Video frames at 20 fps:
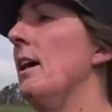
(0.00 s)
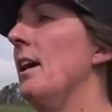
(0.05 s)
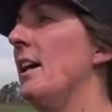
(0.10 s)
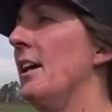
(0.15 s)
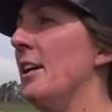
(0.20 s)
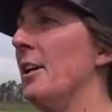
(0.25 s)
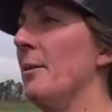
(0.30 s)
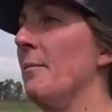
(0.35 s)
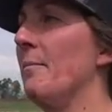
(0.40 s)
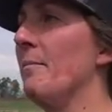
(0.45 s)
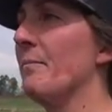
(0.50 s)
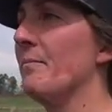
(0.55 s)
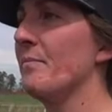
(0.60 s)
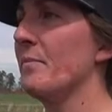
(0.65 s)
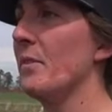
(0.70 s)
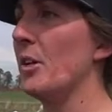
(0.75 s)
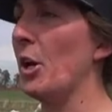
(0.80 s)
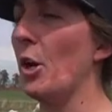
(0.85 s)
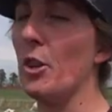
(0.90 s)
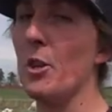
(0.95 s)
You
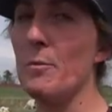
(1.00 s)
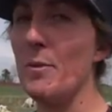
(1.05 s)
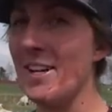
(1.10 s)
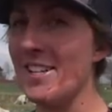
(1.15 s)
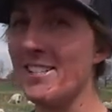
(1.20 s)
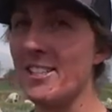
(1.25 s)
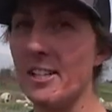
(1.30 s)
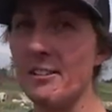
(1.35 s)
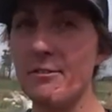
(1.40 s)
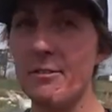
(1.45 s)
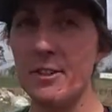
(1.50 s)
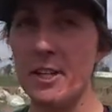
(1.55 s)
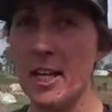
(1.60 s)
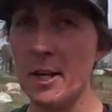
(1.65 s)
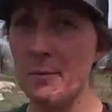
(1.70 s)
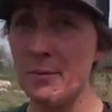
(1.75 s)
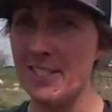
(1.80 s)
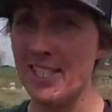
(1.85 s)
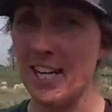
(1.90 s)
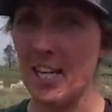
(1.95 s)
know, the best thing for
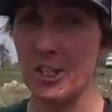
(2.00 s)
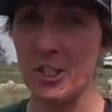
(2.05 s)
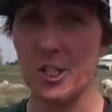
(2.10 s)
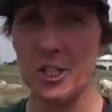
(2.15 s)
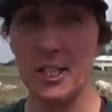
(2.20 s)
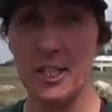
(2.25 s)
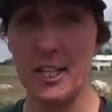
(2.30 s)
them is actually